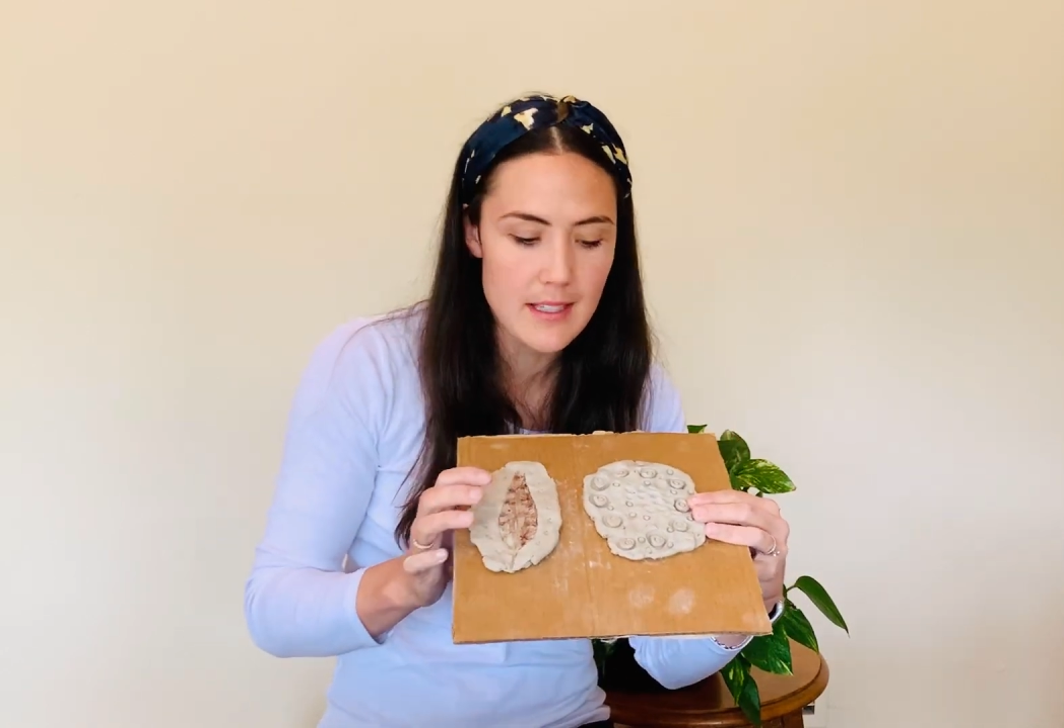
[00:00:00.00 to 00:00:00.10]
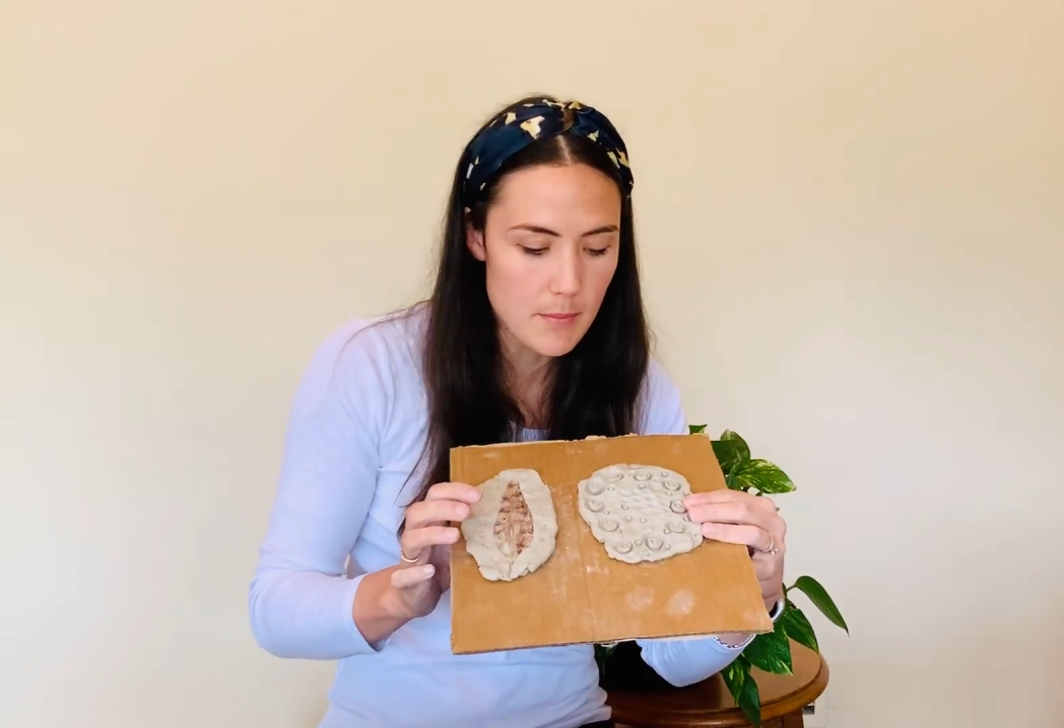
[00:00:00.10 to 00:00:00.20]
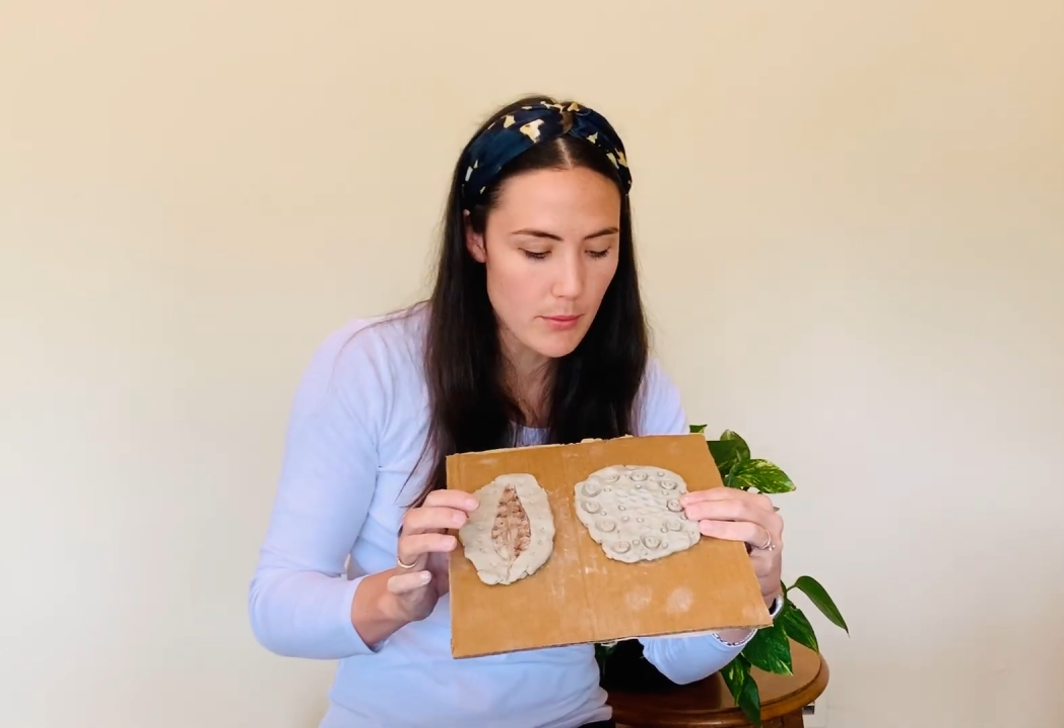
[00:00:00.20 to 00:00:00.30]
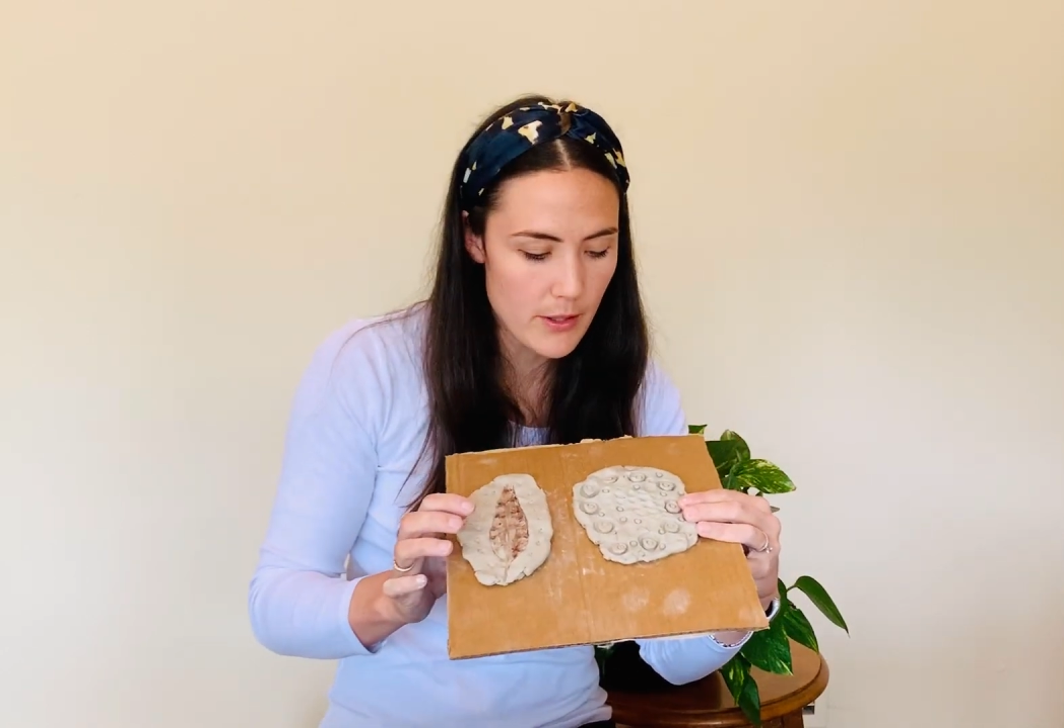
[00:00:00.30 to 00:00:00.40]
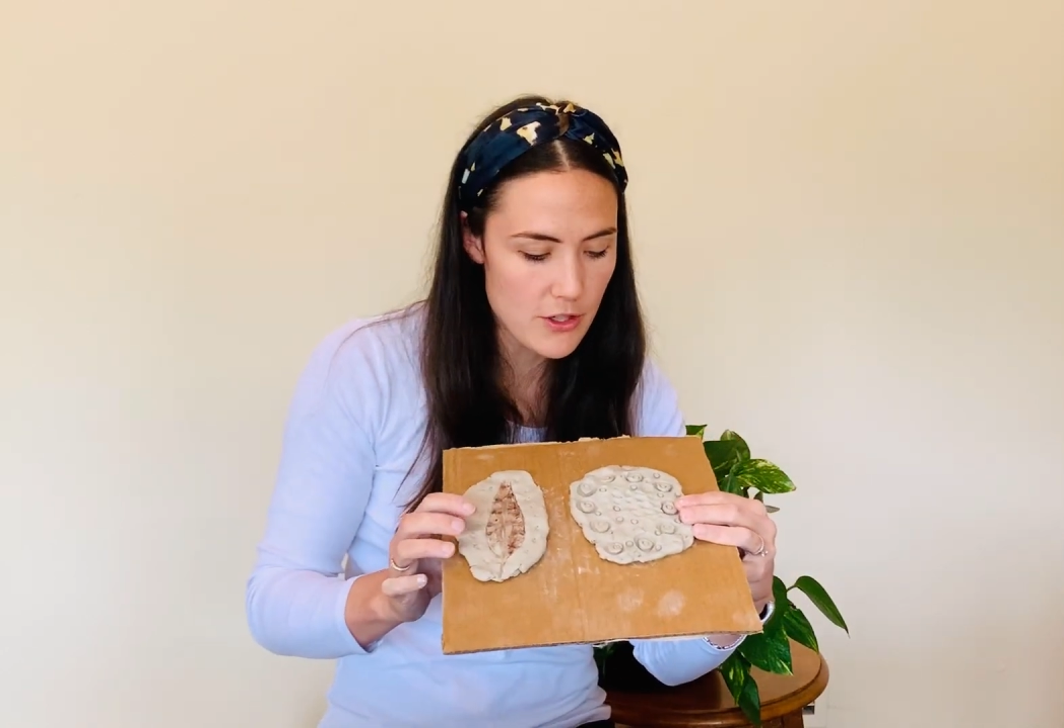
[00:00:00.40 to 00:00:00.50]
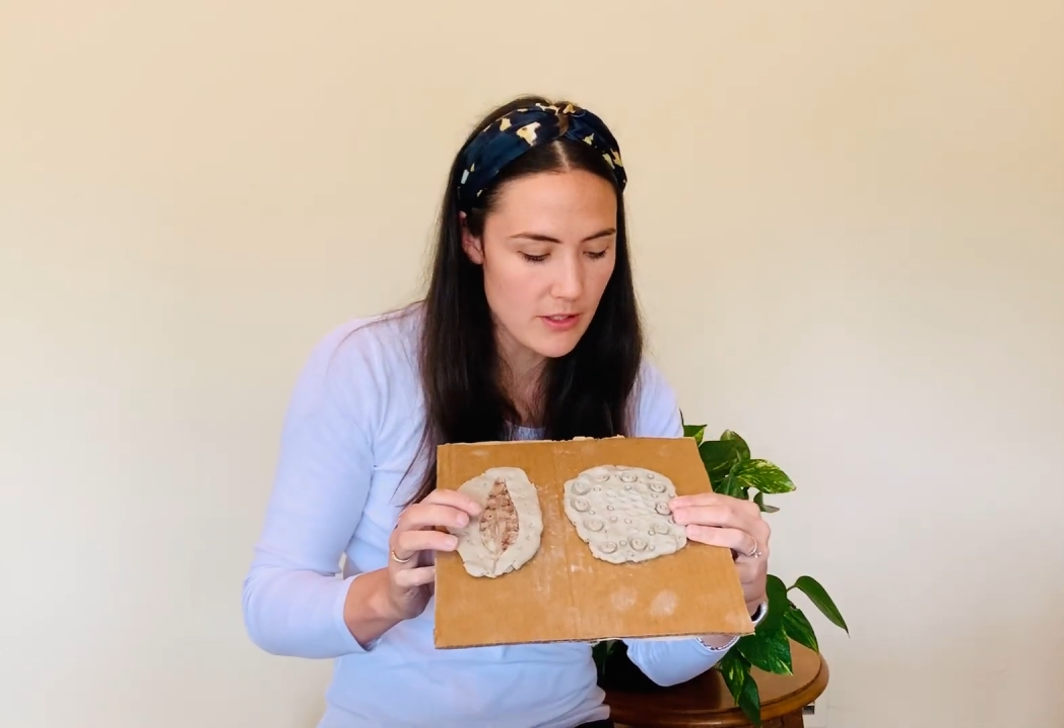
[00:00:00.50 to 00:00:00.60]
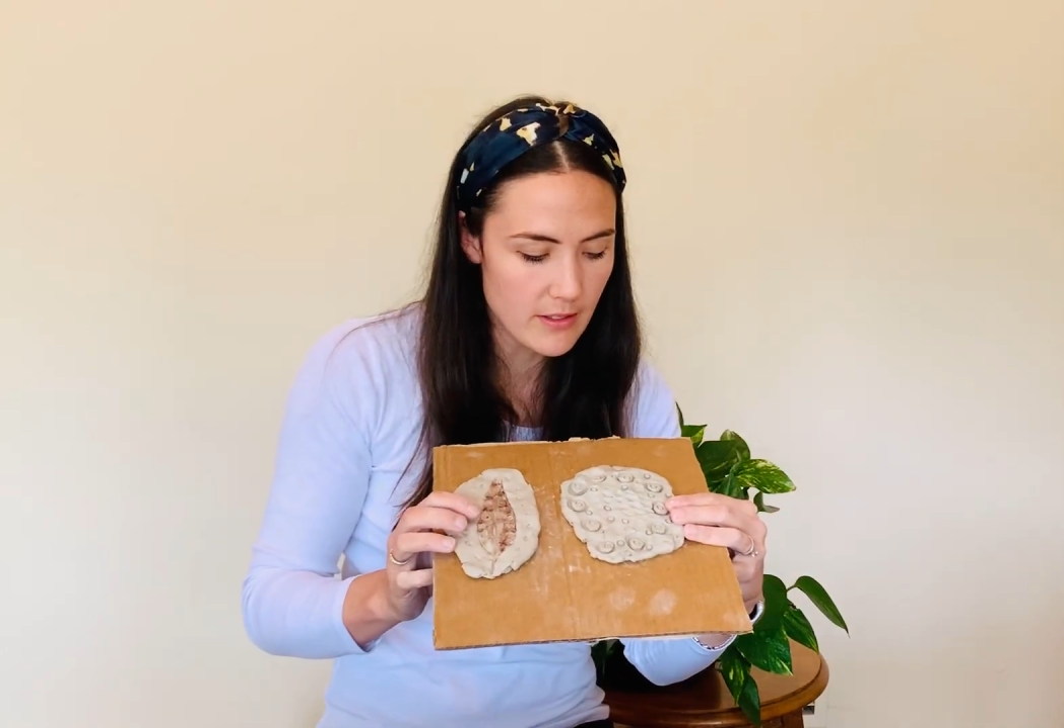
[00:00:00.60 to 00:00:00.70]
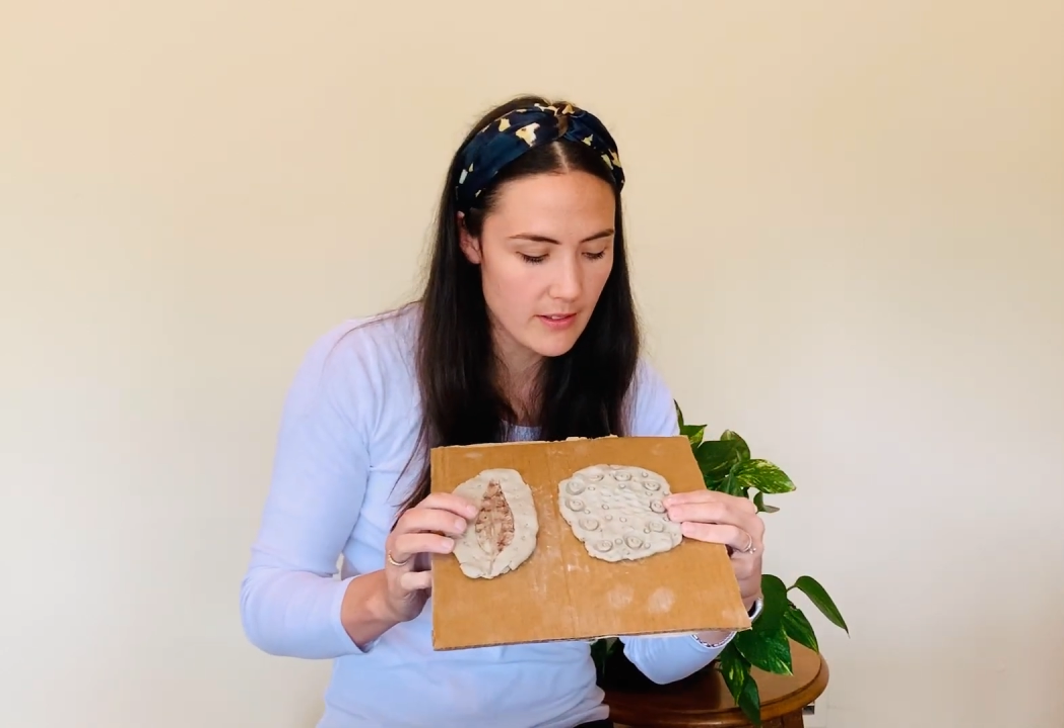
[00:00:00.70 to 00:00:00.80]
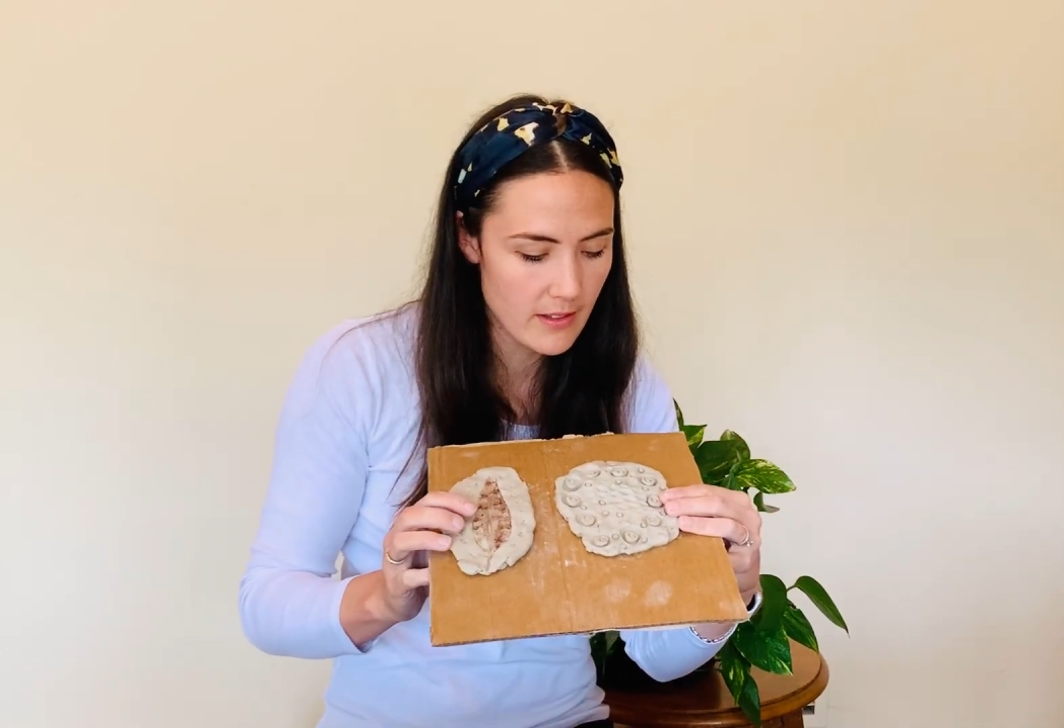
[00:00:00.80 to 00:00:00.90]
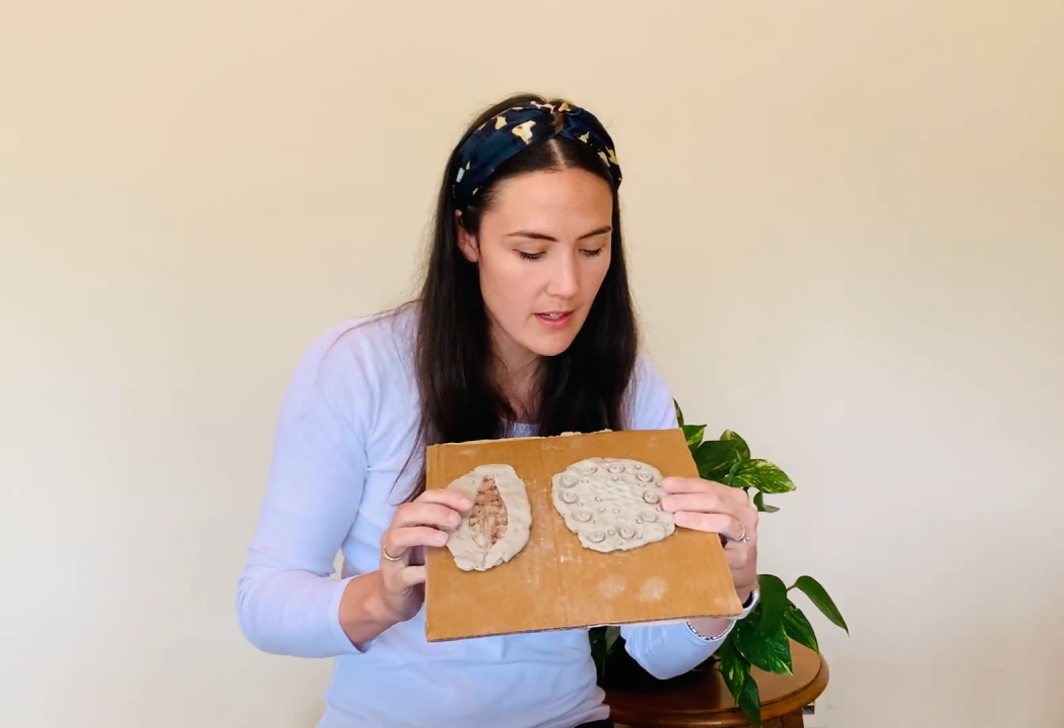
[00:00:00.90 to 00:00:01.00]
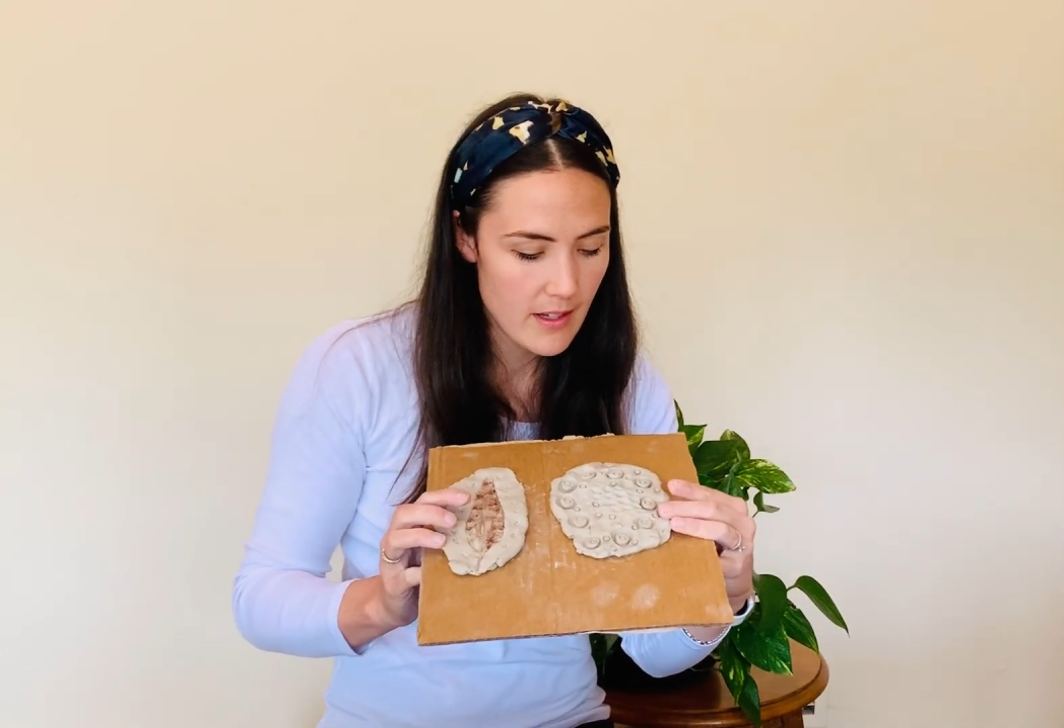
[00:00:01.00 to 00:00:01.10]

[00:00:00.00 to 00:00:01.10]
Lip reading: impressions